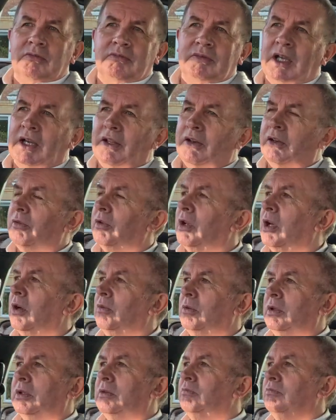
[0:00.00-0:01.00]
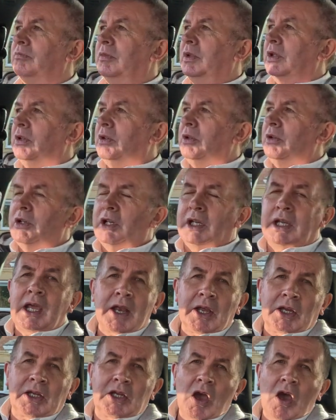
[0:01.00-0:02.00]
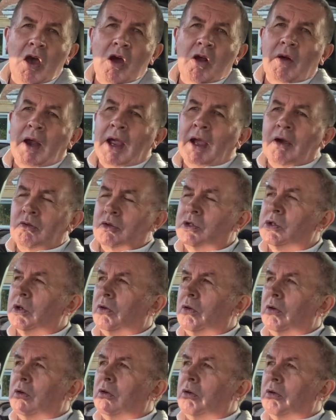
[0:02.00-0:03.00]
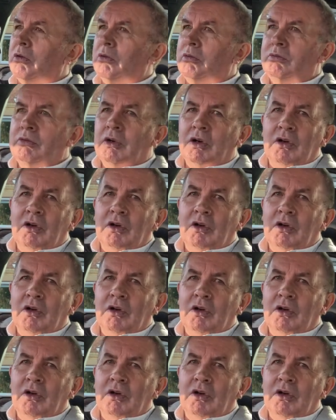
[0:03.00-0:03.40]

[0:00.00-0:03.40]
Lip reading: I don't know, get a car out or